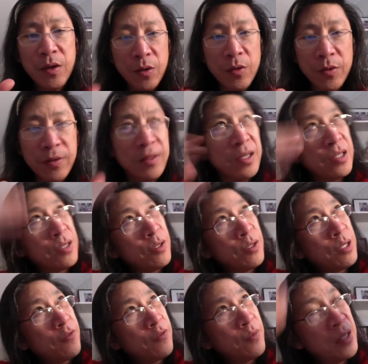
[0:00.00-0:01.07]
Earth is
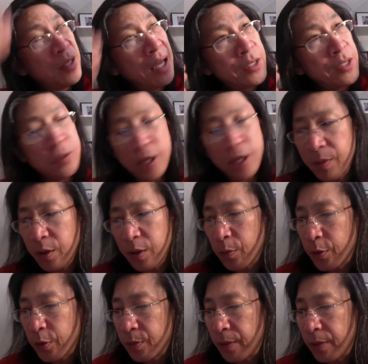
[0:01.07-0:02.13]
looking from an astronomical
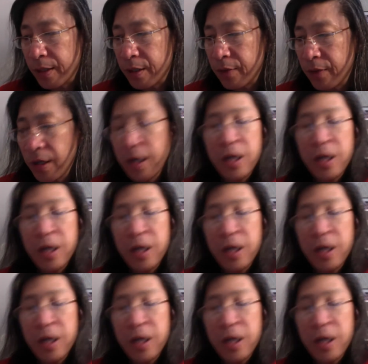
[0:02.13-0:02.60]
perspective.